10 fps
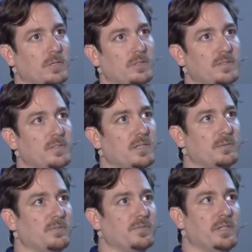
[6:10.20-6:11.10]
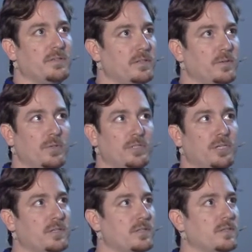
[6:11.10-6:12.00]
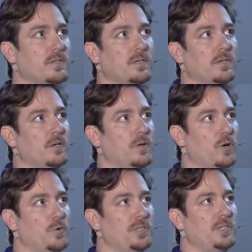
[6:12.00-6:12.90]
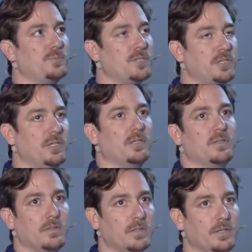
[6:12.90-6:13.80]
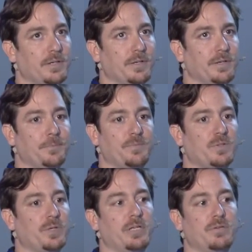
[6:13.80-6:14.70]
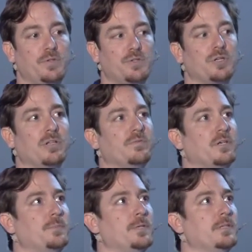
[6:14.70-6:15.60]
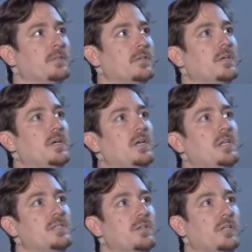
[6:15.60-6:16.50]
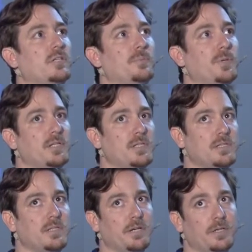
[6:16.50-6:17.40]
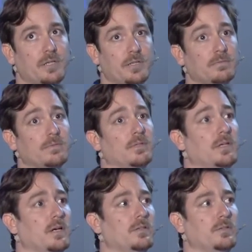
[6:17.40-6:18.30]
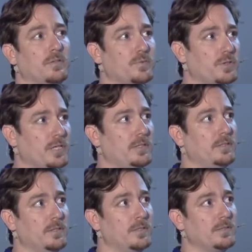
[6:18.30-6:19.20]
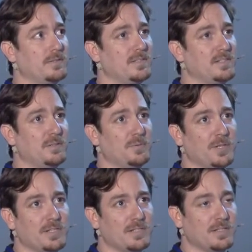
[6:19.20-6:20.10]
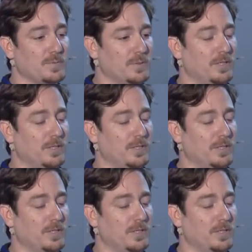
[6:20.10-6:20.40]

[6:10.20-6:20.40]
not using something fancy, we'll just go in each machine, um, creating a virtual environment, installing dependencies there. Uh, don't forget your system dependencies as